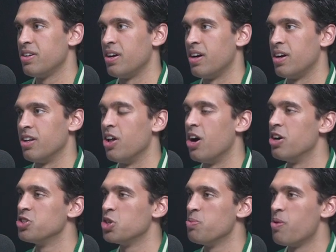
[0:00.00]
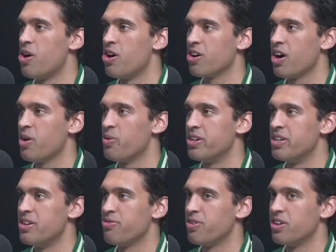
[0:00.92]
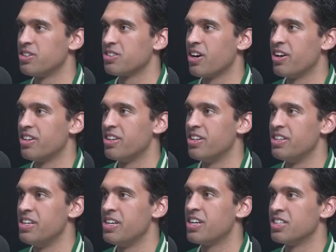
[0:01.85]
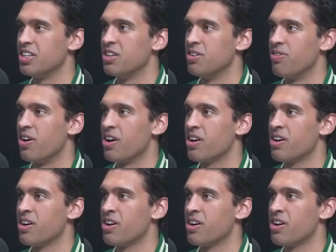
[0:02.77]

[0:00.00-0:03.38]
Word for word: Uh, Lonzo Ball got when yep. he first got in the oh, league because yeah, yeah, of Lavar.